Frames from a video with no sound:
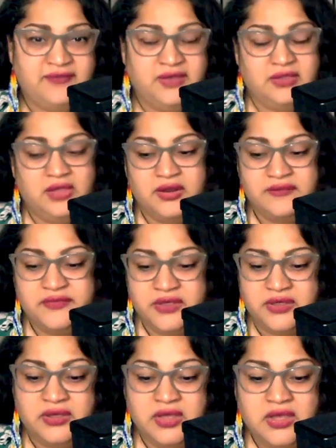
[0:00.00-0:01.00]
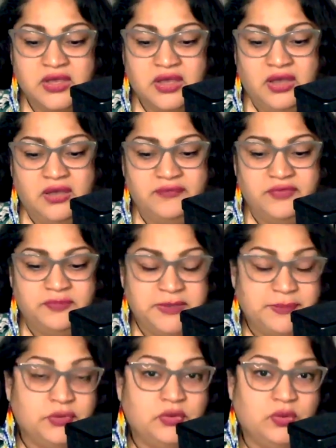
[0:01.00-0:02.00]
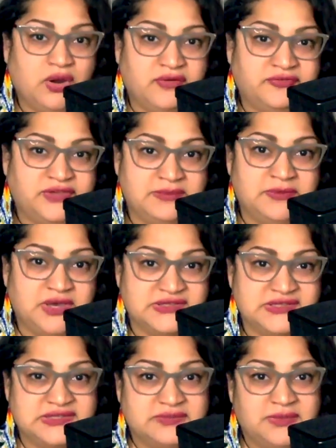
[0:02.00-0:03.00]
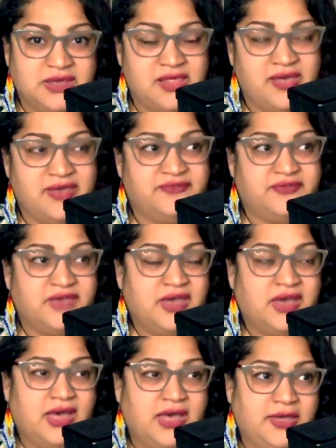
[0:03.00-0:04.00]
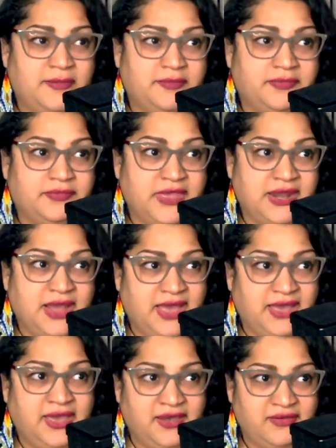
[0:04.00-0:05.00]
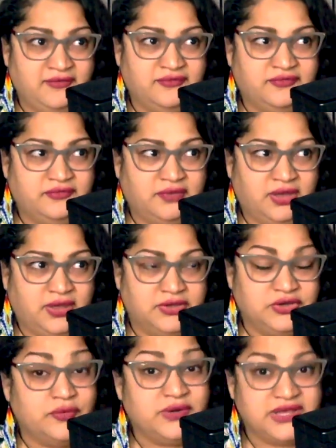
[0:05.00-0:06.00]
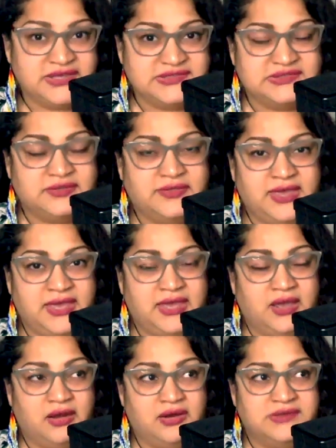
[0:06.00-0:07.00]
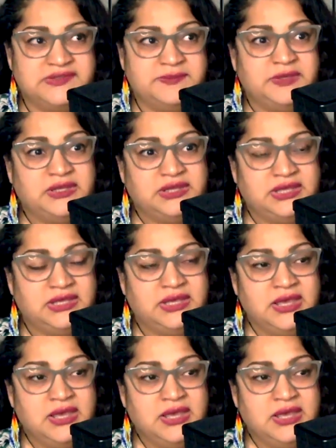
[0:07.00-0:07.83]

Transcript: A lot of the people who are flame cousins in my life, that I have noticed, they are typically,